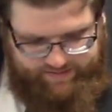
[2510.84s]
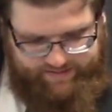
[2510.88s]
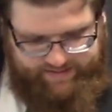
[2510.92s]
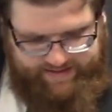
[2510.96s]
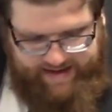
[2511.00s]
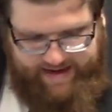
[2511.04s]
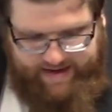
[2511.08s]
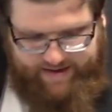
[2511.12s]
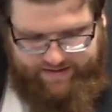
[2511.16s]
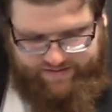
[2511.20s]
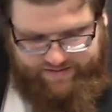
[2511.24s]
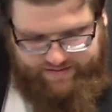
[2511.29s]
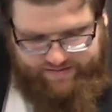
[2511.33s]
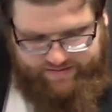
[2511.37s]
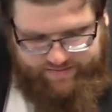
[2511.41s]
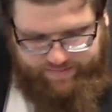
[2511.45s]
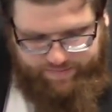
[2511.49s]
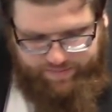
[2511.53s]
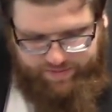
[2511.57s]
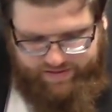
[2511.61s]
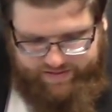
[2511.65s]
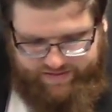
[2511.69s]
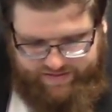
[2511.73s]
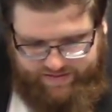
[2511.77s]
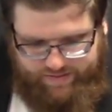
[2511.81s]
cast into
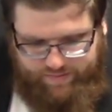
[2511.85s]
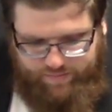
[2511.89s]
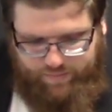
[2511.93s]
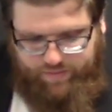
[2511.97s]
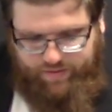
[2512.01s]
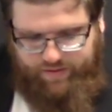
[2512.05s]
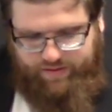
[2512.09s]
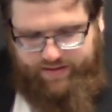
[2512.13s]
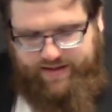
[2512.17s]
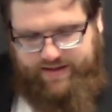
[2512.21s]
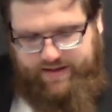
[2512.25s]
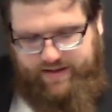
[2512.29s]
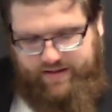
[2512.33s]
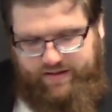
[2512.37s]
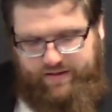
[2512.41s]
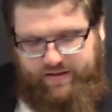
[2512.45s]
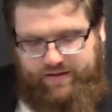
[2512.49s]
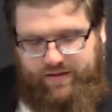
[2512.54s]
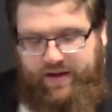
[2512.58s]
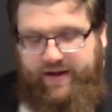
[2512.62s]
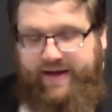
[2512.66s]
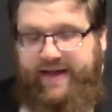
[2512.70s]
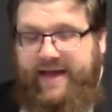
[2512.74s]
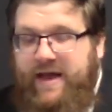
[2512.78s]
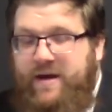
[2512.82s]
prison where he
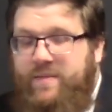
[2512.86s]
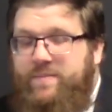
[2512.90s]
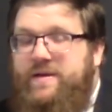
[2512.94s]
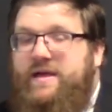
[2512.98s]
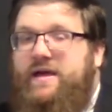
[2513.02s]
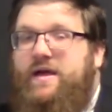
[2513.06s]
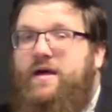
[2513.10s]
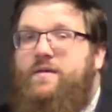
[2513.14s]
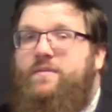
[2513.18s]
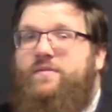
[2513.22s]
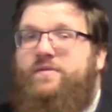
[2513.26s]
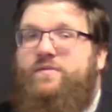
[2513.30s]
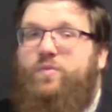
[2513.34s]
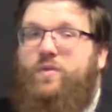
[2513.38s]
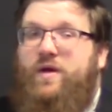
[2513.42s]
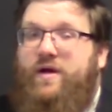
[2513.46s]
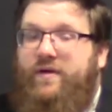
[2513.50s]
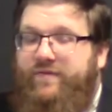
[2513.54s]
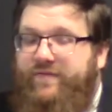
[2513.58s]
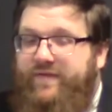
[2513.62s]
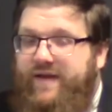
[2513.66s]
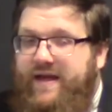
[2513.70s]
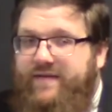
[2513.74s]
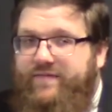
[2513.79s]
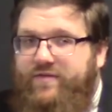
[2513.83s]
again becomes
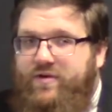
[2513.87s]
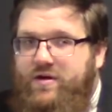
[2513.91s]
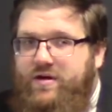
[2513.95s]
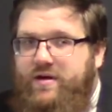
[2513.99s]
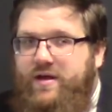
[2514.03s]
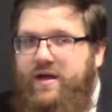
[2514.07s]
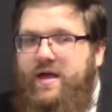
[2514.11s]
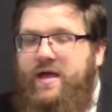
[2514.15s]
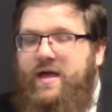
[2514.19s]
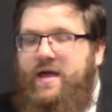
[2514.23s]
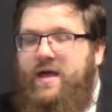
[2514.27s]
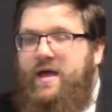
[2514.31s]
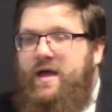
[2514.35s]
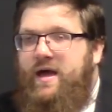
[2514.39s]
well favored,